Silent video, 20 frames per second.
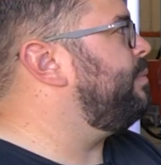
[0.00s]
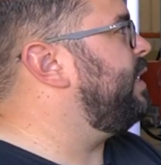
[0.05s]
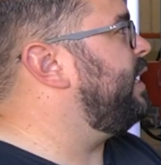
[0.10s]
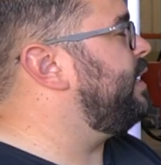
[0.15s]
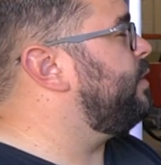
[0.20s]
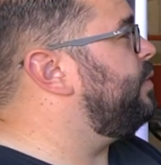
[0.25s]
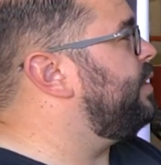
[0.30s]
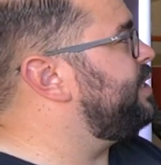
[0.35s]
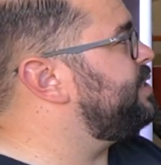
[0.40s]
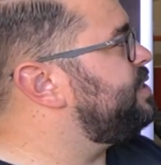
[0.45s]
But
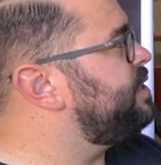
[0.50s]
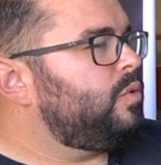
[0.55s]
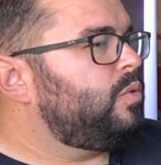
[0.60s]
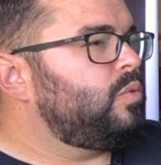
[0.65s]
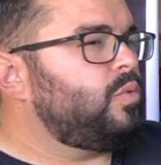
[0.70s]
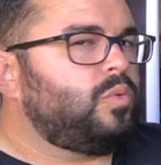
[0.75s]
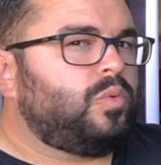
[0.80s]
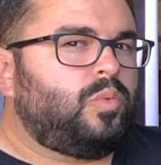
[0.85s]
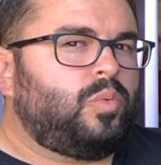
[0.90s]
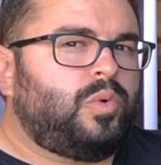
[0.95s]
anyways,
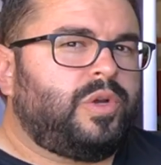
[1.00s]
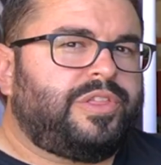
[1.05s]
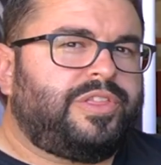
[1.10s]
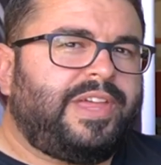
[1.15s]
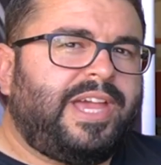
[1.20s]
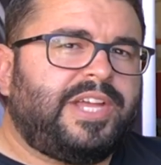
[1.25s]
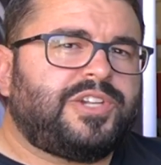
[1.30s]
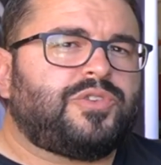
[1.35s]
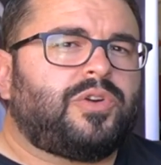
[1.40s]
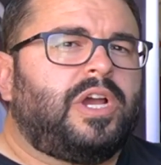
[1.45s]
with
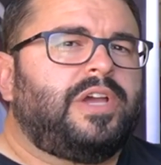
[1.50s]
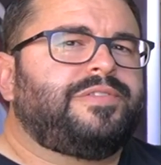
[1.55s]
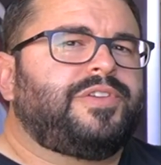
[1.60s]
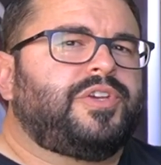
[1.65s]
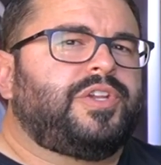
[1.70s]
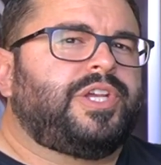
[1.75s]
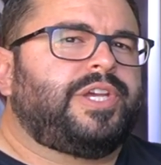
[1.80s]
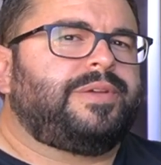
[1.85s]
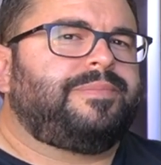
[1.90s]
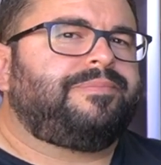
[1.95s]
that drive
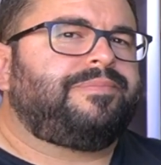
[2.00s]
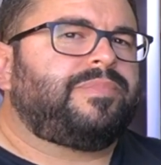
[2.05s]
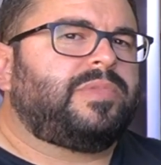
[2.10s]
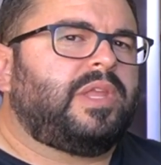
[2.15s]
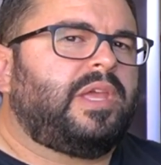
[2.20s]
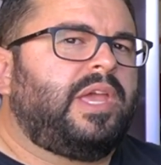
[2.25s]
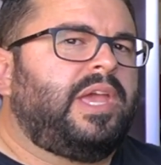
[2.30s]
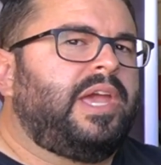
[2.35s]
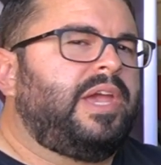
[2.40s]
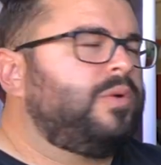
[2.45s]
unit
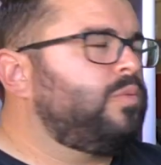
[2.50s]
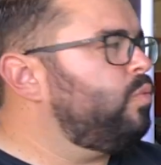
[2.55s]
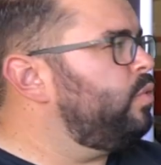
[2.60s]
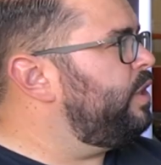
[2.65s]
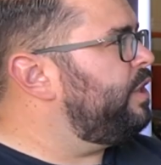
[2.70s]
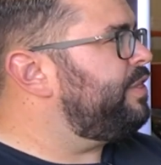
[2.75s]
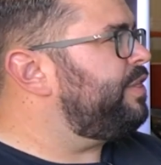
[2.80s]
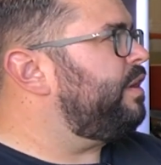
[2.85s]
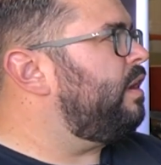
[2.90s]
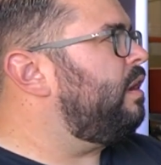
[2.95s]
and
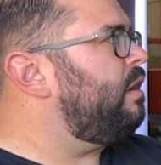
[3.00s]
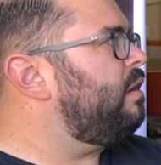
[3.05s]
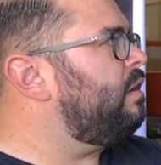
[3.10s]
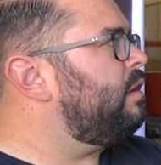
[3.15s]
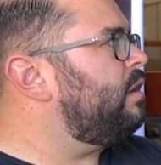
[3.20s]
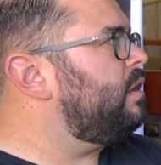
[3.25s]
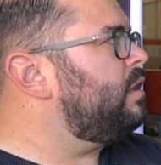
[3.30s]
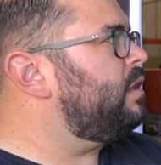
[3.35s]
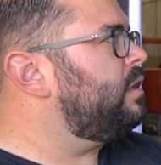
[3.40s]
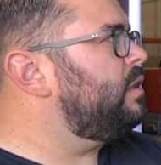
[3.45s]
with
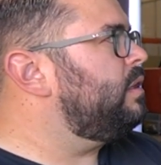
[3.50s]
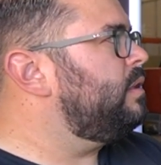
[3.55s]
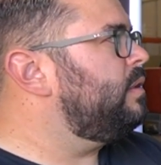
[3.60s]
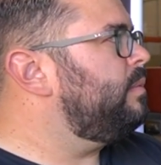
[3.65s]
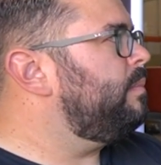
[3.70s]
our